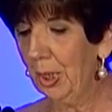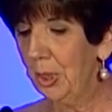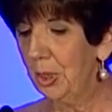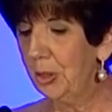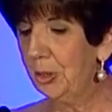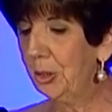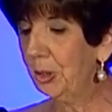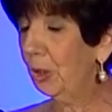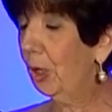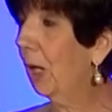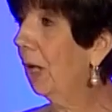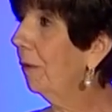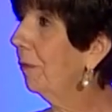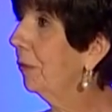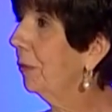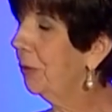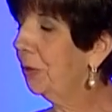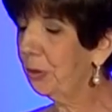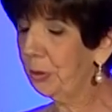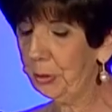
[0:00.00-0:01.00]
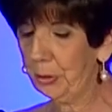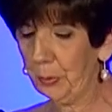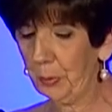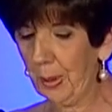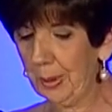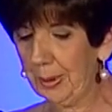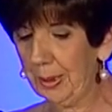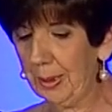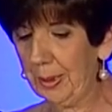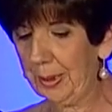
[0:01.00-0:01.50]
She offered to do
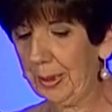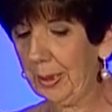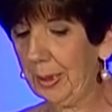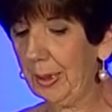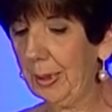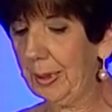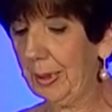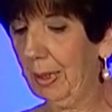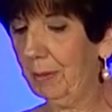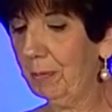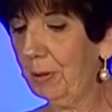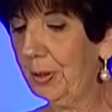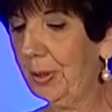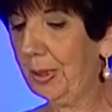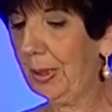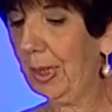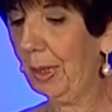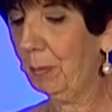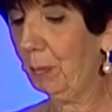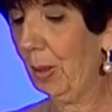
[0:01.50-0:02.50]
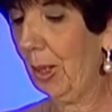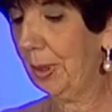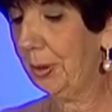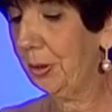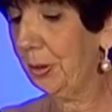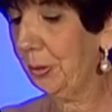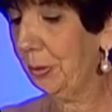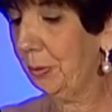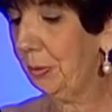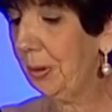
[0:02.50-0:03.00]
anything and everything I
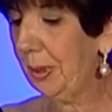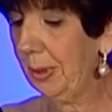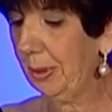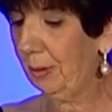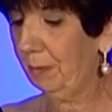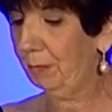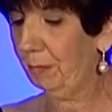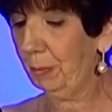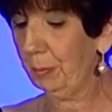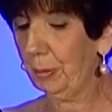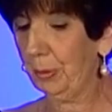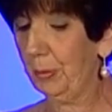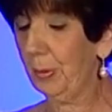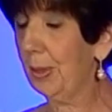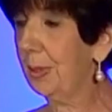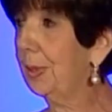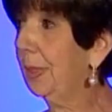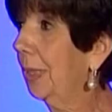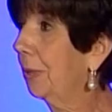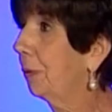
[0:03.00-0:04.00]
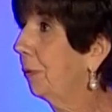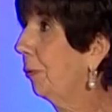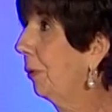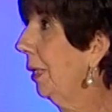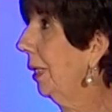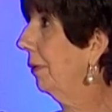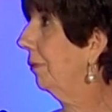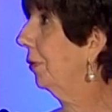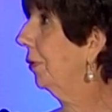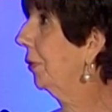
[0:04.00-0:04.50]
wanted or needed from her as I
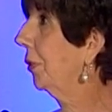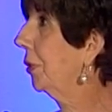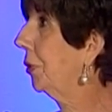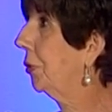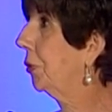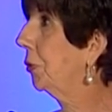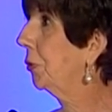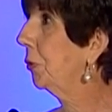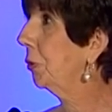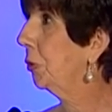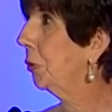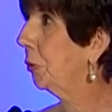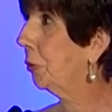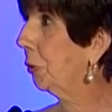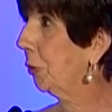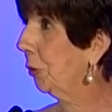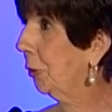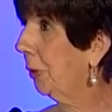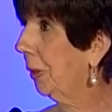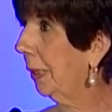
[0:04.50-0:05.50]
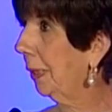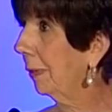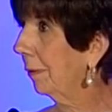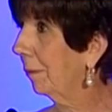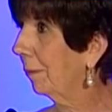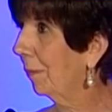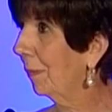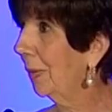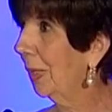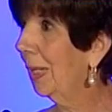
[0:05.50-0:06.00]
traveled this journey,
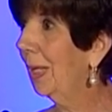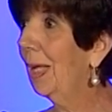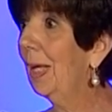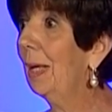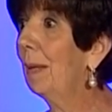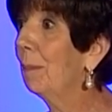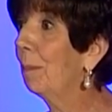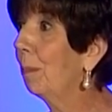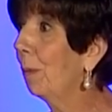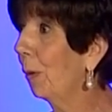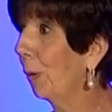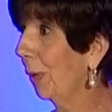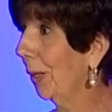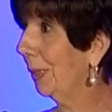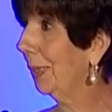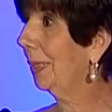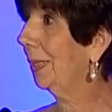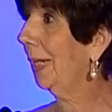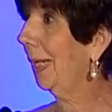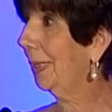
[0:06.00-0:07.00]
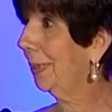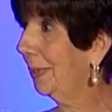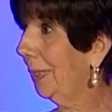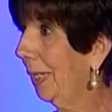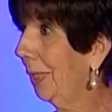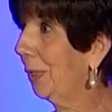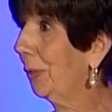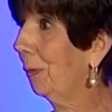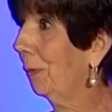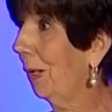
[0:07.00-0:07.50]
and boy did I
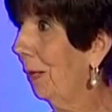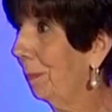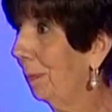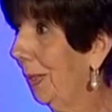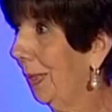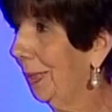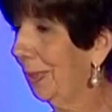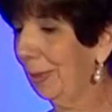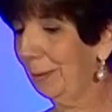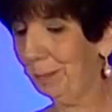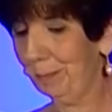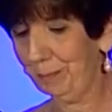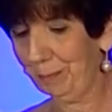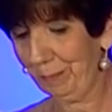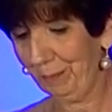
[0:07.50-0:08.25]
take her up on it.